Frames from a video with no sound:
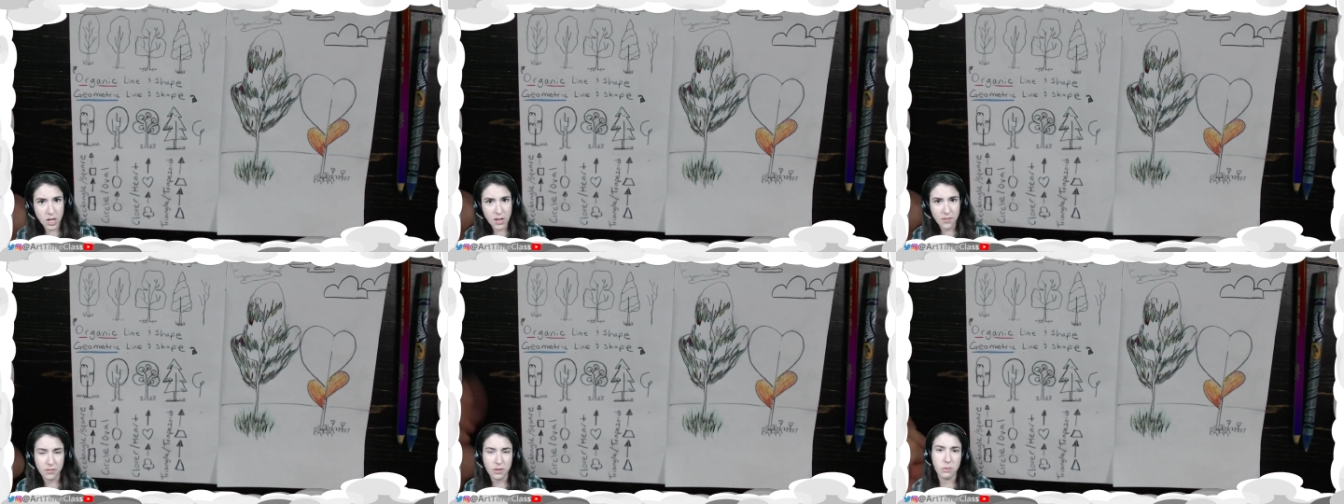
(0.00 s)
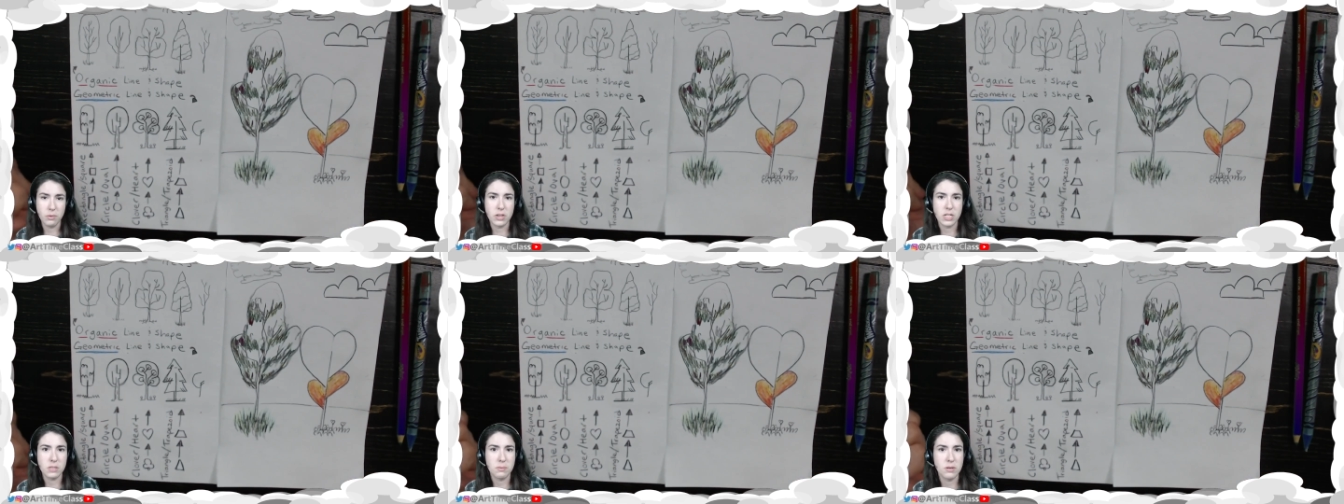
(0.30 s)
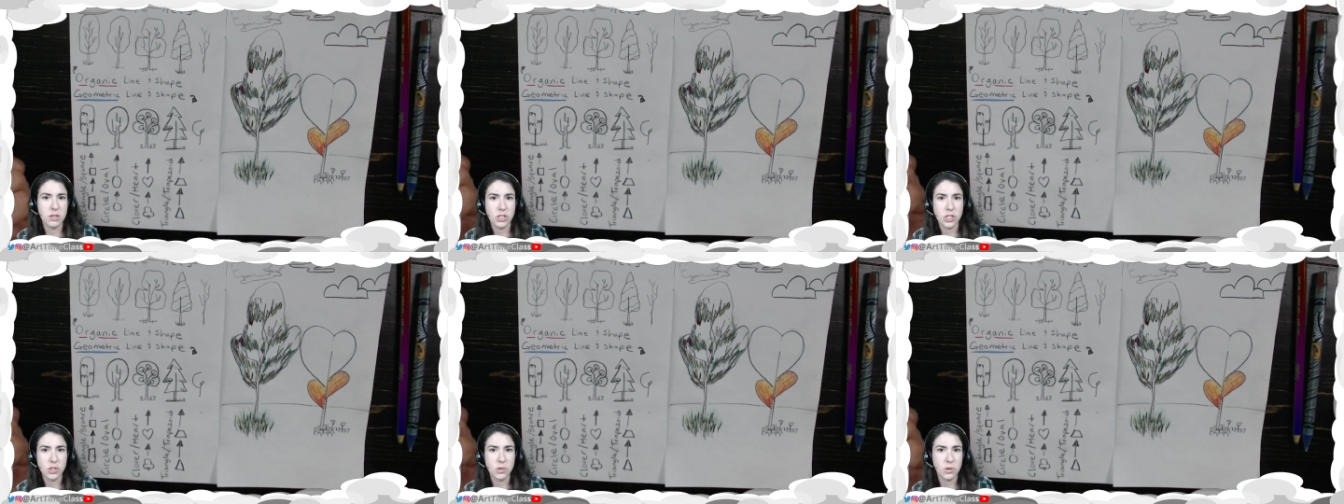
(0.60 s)
if you want to
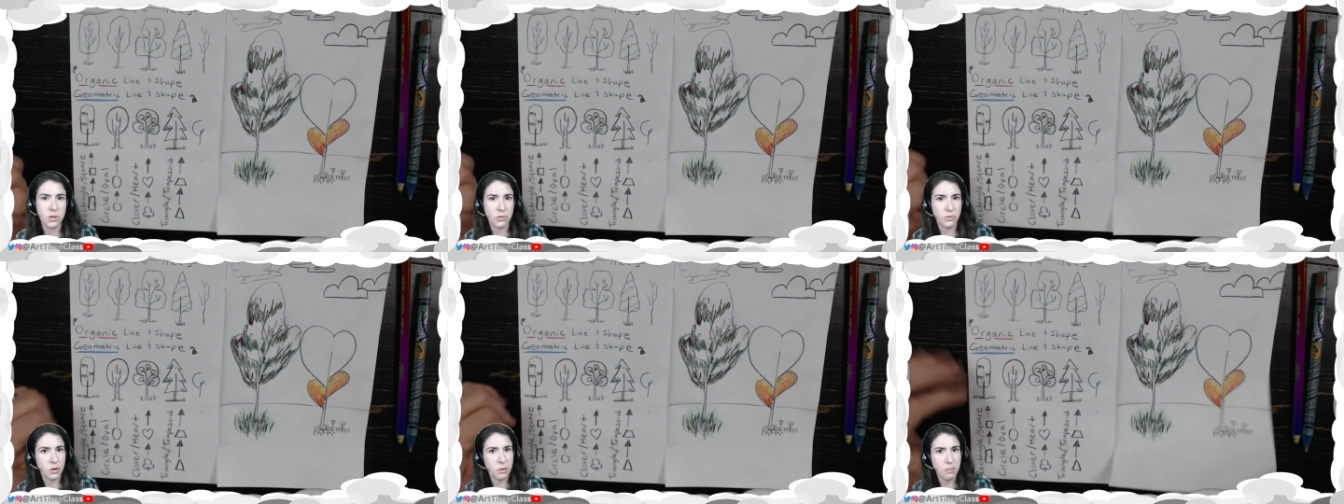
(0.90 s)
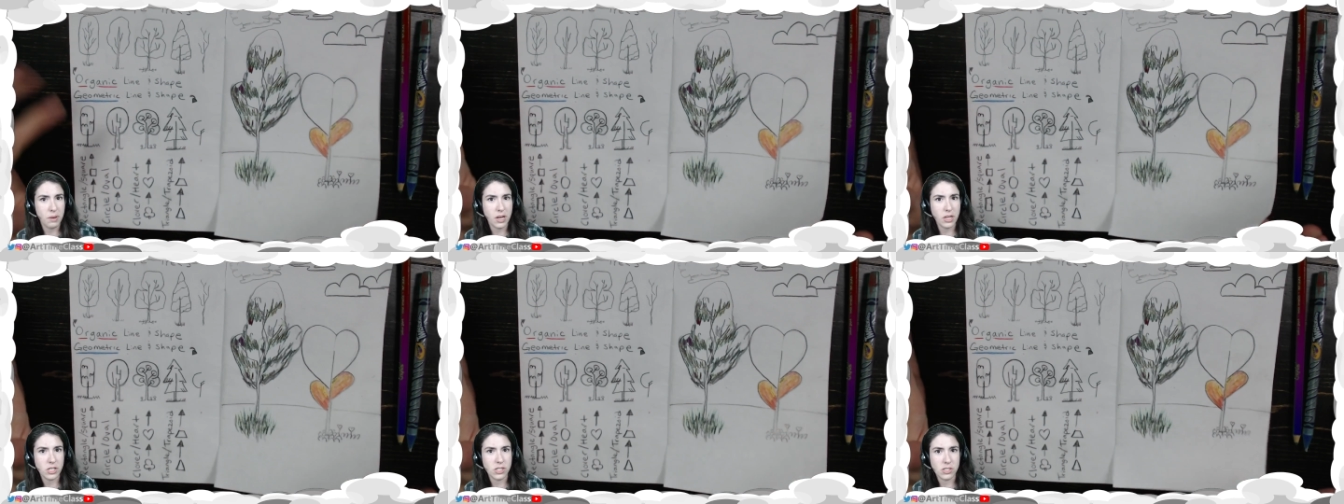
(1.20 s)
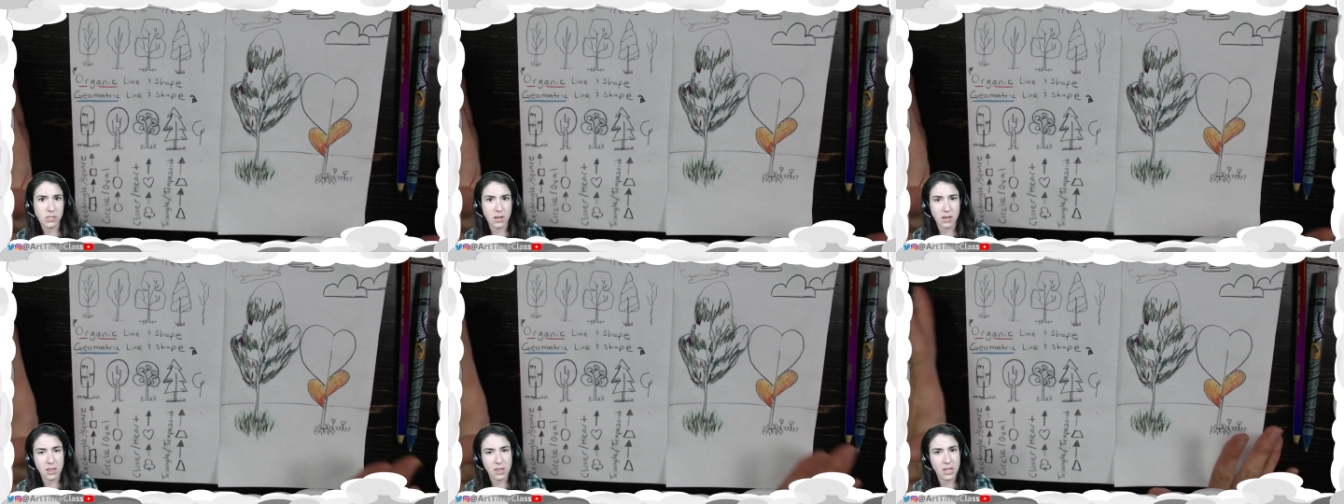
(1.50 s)
spend 2 or 3 pages
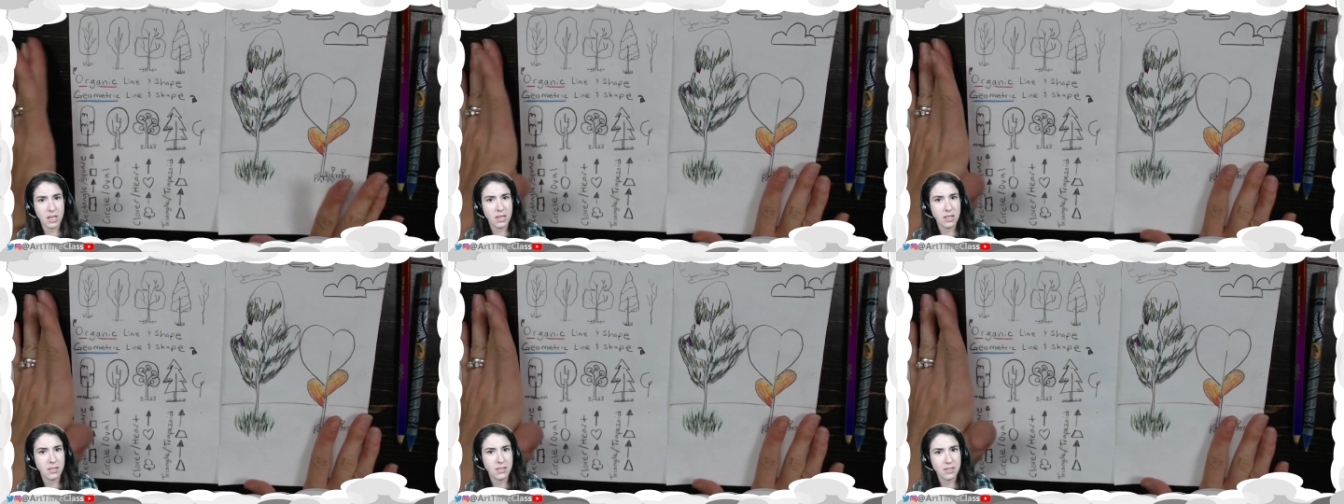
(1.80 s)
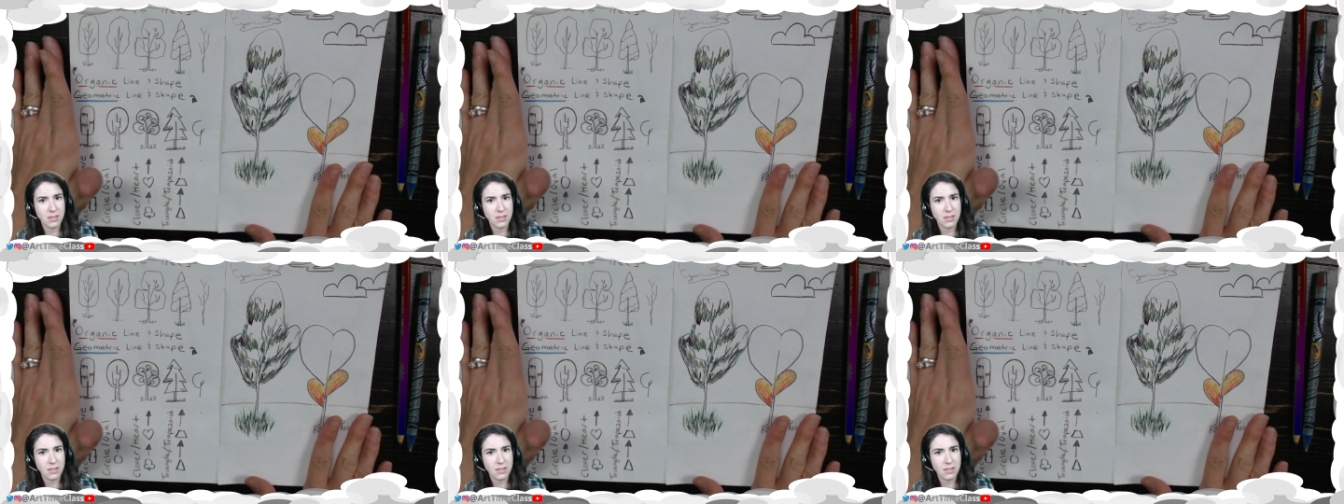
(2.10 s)
on this,